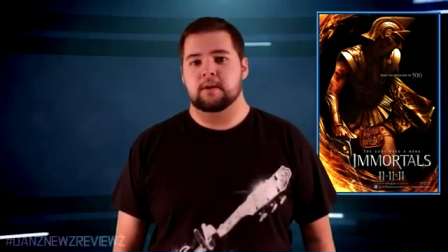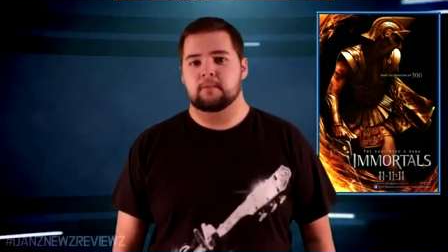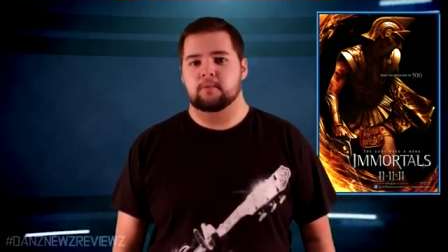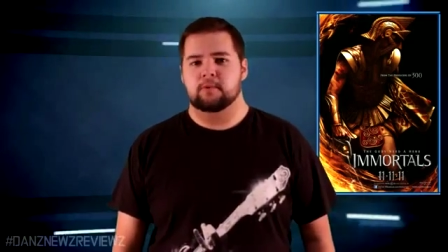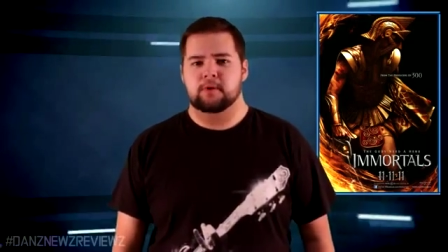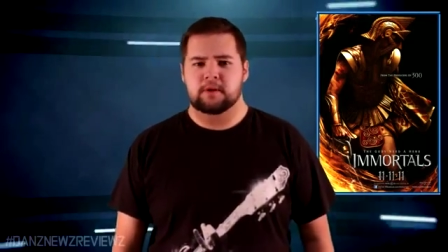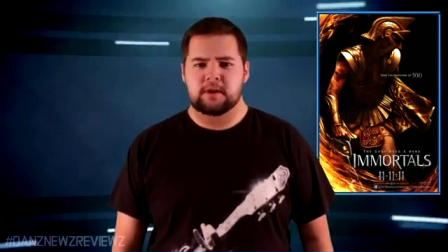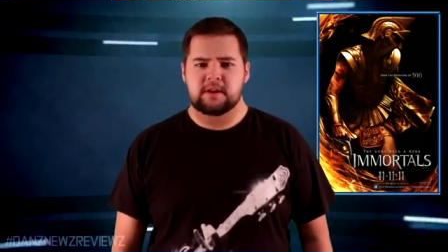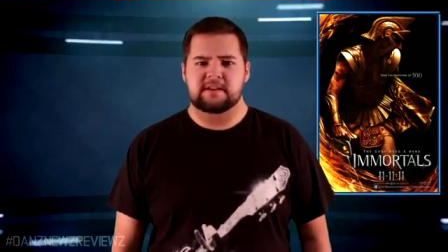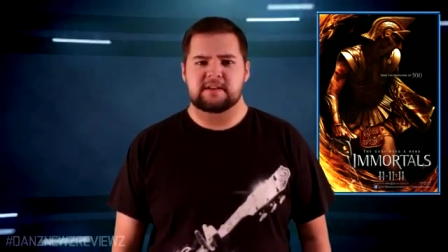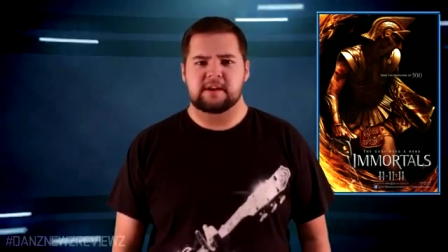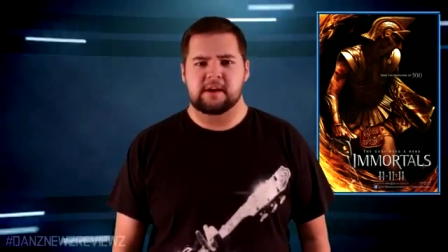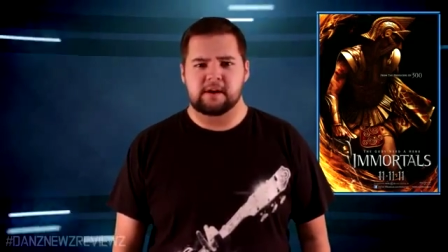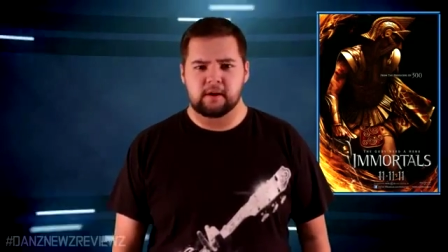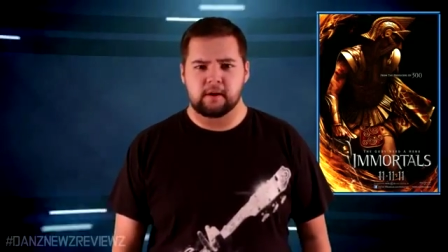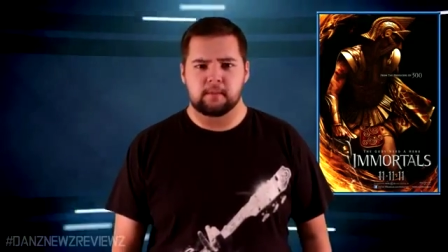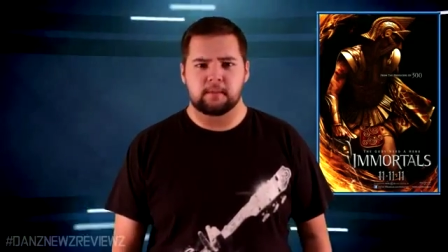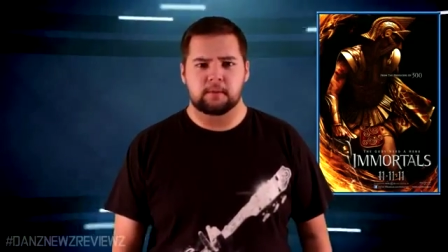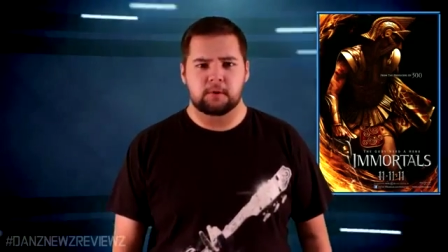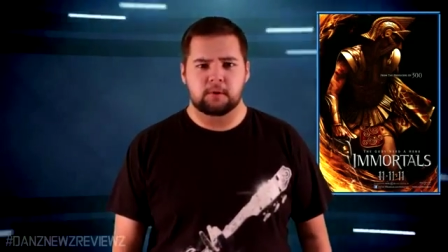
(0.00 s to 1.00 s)
pretty
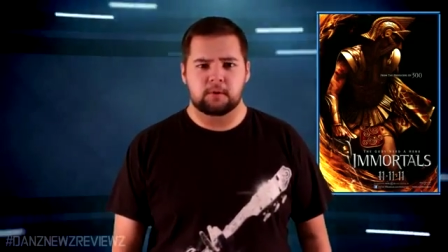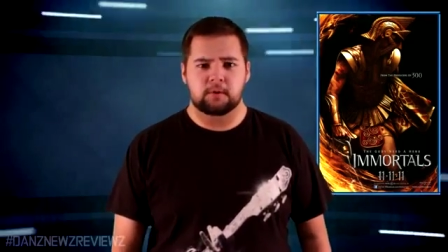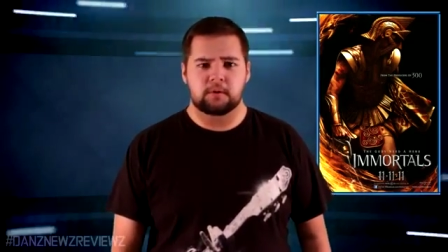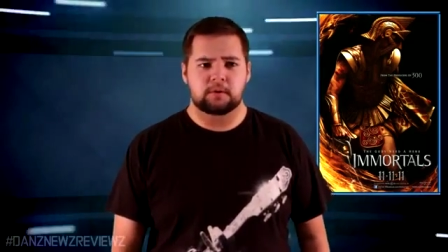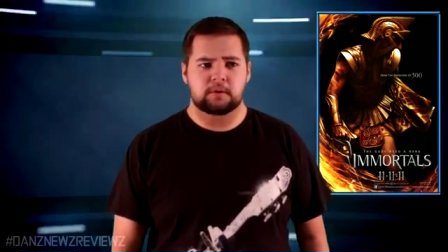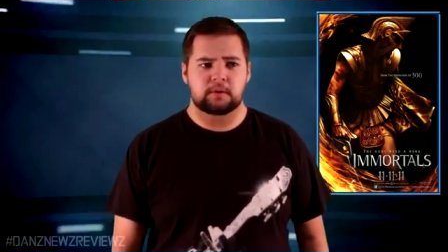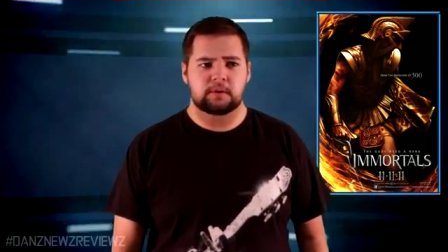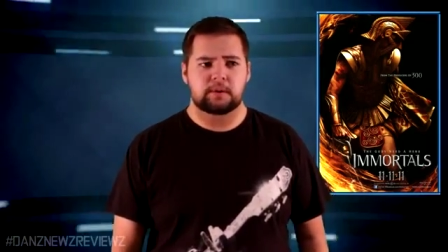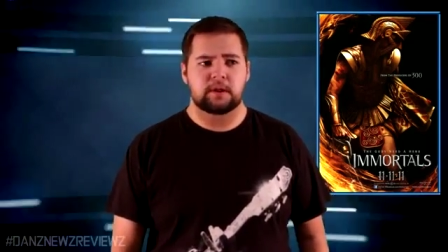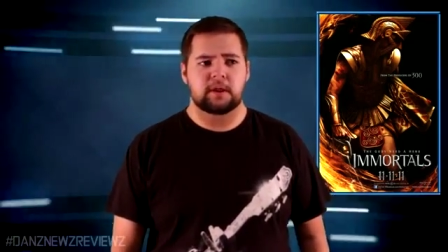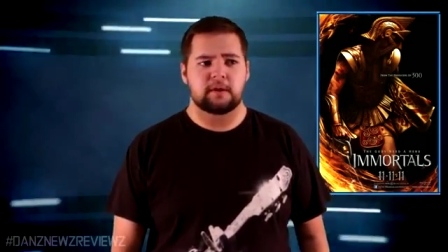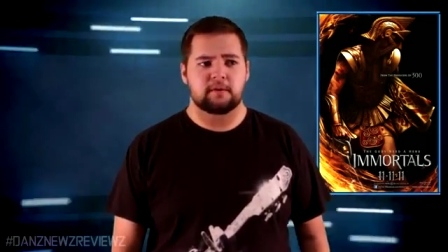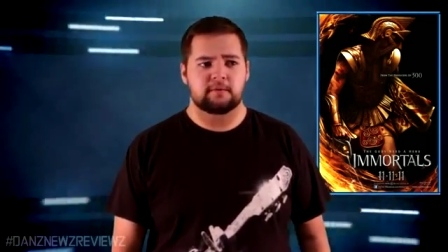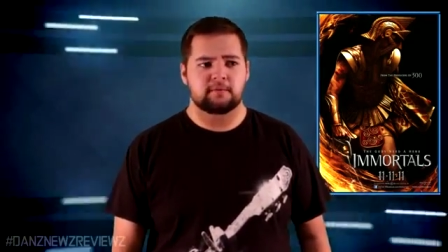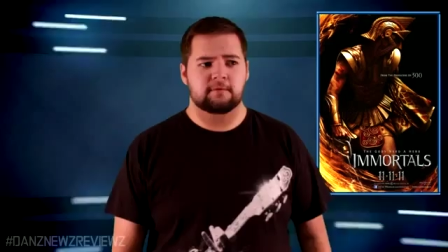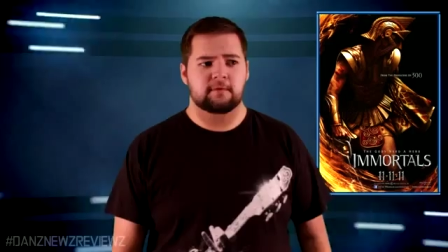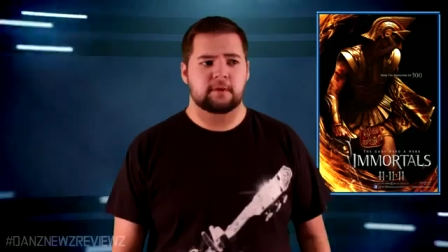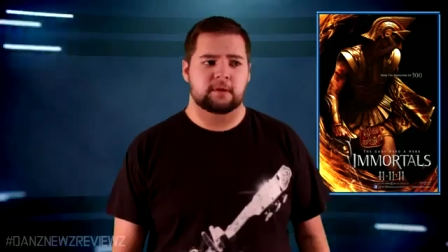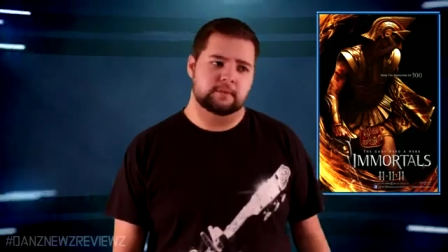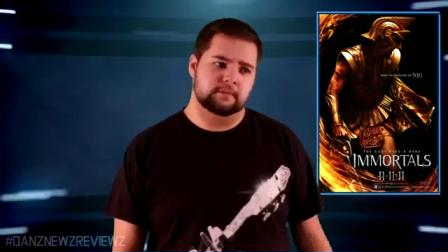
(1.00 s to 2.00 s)
terrible
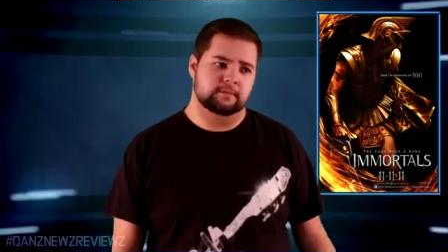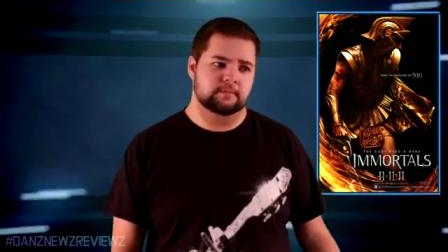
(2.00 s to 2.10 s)
if,